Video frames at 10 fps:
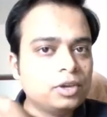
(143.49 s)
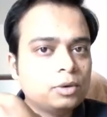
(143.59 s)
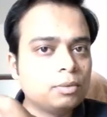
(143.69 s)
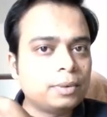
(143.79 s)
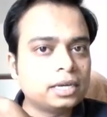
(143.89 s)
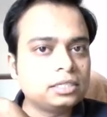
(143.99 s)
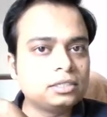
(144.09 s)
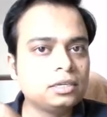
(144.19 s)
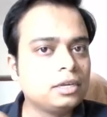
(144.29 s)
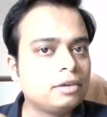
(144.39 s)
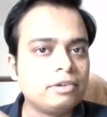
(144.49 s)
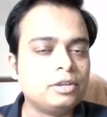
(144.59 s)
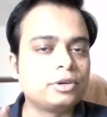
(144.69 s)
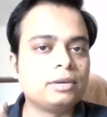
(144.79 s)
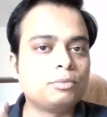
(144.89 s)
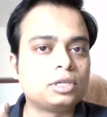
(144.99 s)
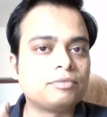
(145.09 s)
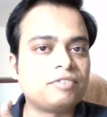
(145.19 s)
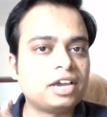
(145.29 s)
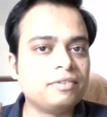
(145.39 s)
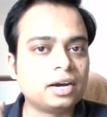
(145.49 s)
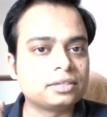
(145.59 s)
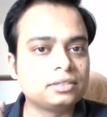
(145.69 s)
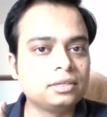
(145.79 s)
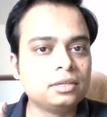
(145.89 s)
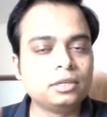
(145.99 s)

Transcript: equal parts, well, you can put up five arcs.